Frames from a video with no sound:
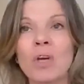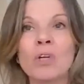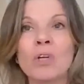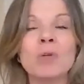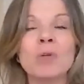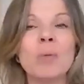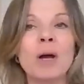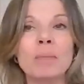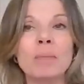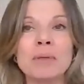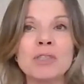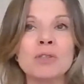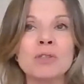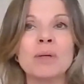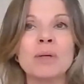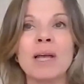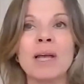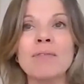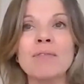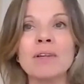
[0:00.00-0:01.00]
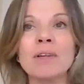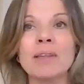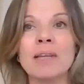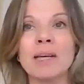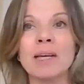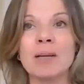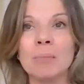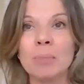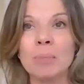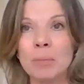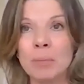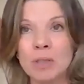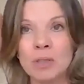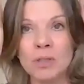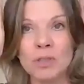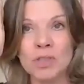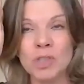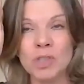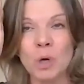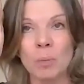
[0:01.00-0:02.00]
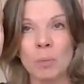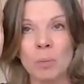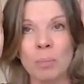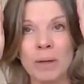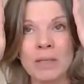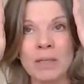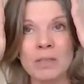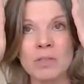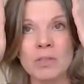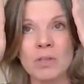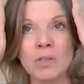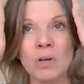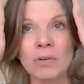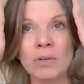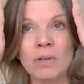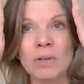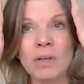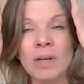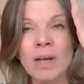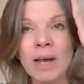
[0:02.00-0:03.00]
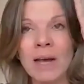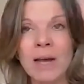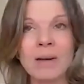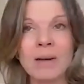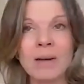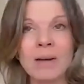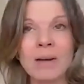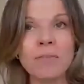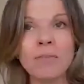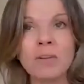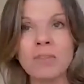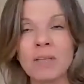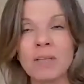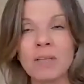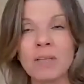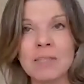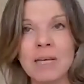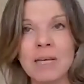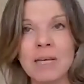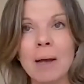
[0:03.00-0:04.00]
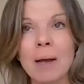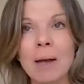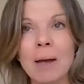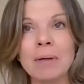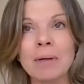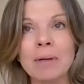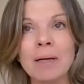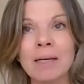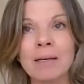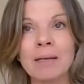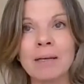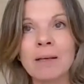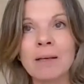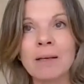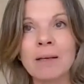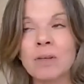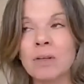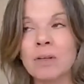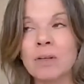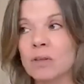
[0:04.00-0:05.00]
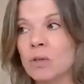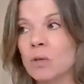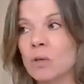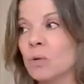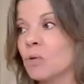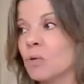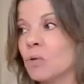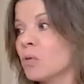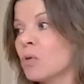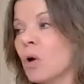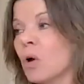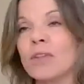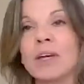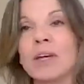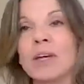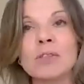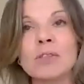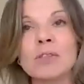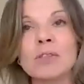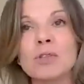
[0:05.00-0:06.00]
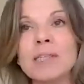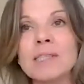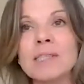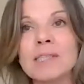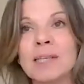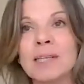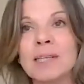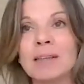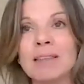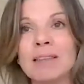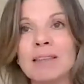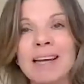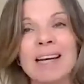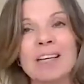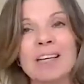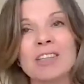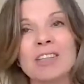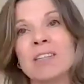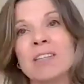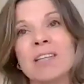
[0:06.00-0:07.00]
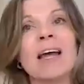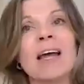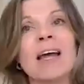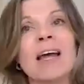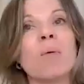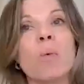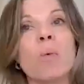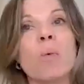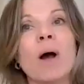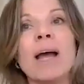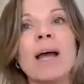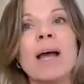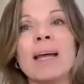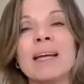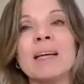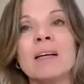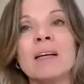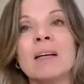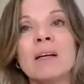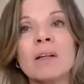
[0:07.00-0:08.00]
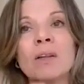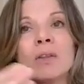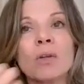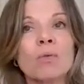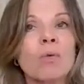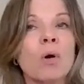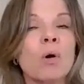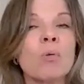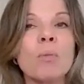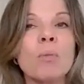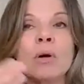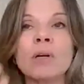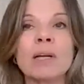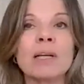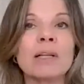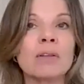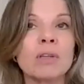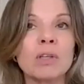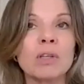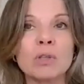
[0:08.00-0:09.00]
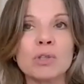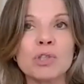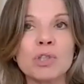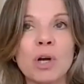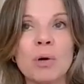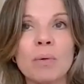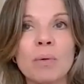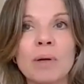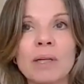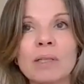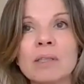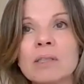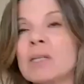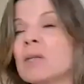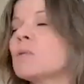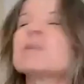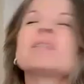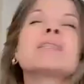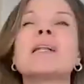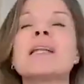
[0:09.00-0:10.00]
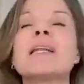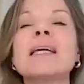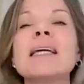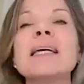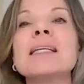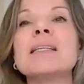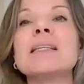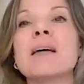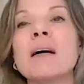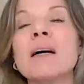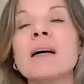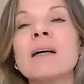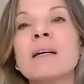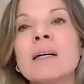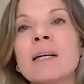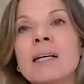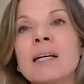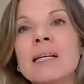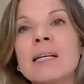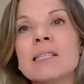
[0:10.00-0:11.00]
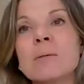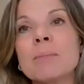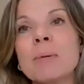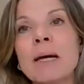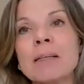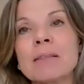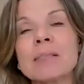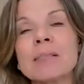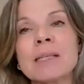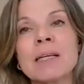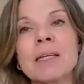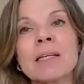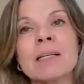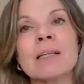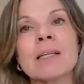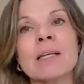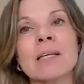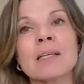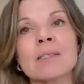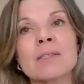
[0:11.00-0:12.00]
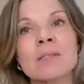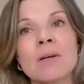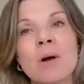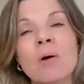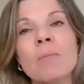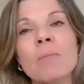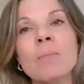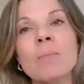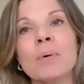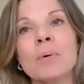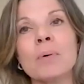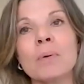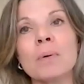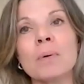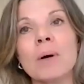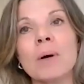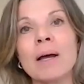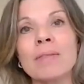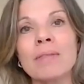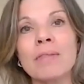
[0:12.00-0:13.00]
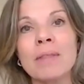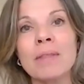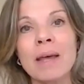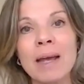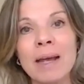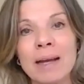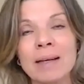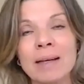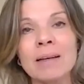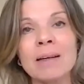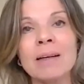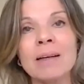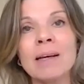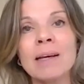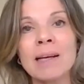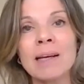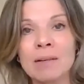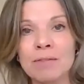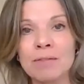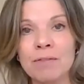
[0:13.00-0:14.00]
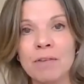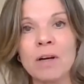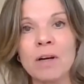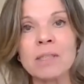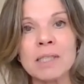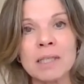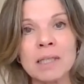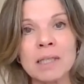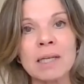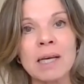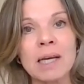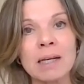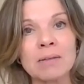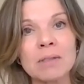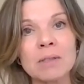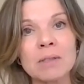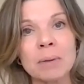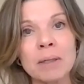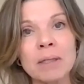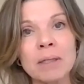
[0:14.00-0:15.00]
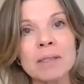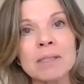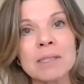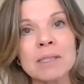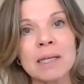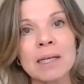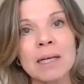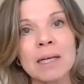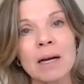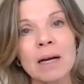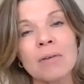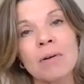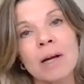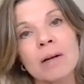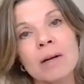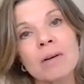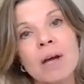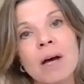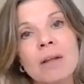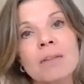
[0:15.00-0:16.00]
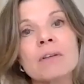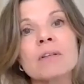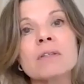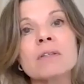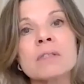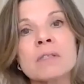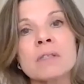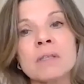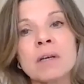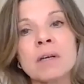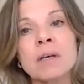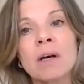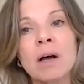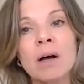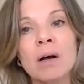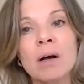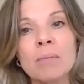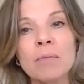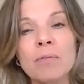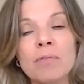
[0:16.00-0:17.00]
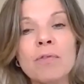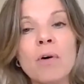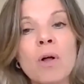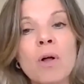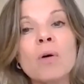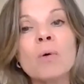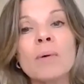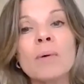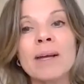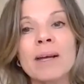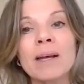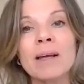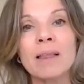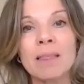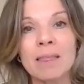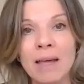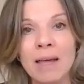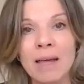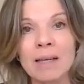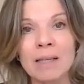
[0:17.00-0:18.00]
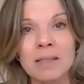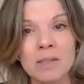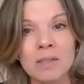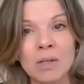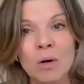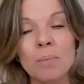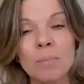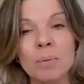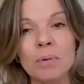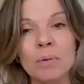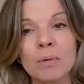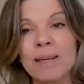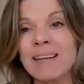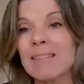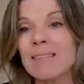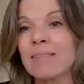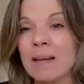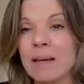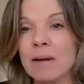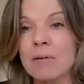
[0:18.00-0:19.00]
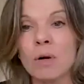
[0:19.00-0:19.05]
you might be doing everything, but because you got blinkers on and other things are happening that you're not then addressing, they actually then outweigh the role modeling that you're showing. So as a leader, it's about setting the example and then inviting accountability around others following that example in their